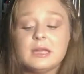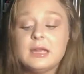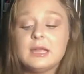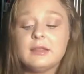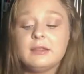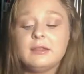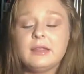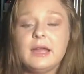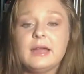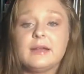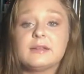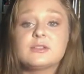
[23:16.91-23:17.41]

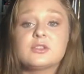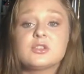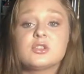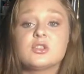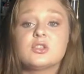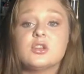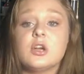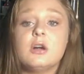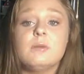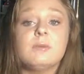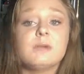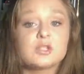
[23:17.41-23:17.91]
It lasts
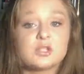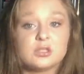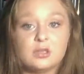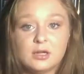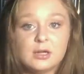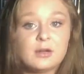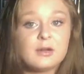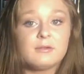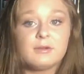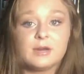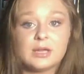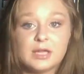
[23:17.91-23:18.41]
so much
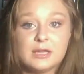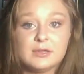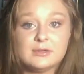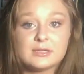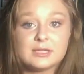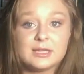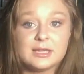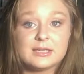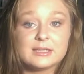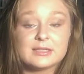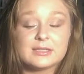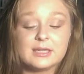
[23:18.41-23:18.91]
longer when I use
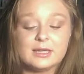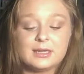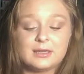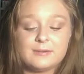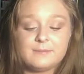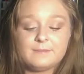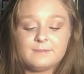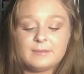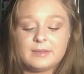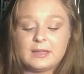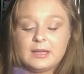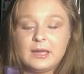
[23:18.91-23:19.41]
this. Like,
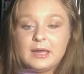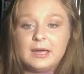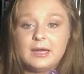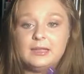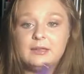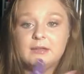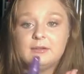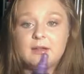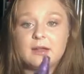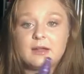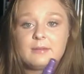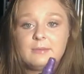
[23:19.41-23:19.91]

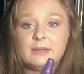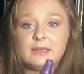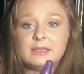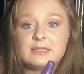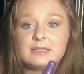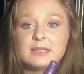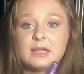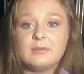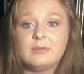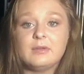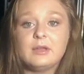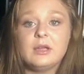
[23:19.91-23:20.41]
highly recommend this
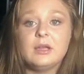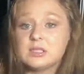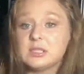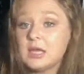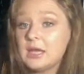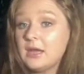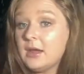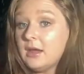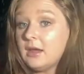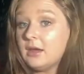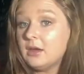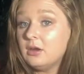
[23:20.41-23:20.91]
stuff. So
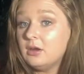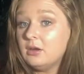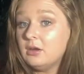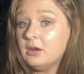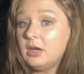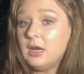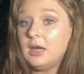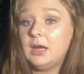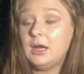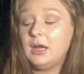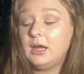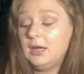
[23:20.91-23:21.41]

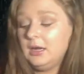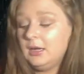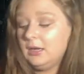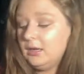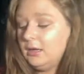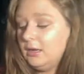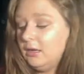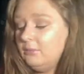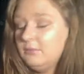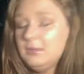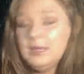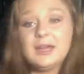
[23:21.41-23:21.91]
yeah,
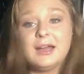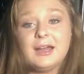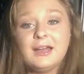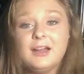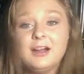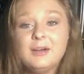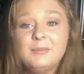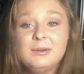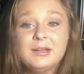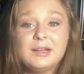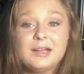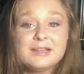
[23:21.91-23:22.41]
I
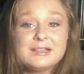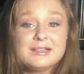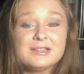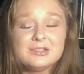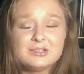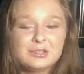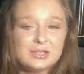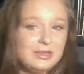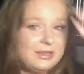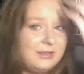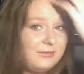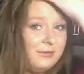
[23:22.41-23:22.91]
hope you guys
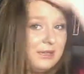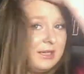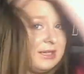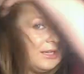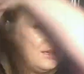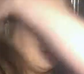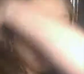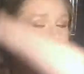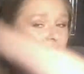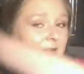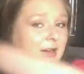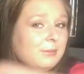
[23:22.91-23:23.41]
enjoyed the
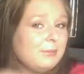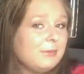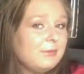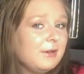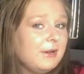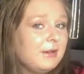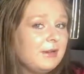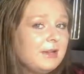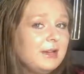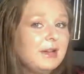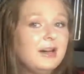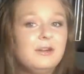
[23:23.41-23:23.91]
video. I hope you
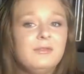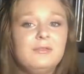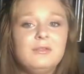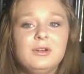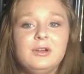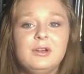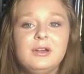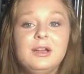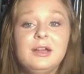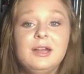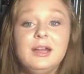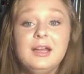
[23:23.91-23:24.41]
found it
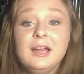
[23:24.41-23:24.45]
helpful.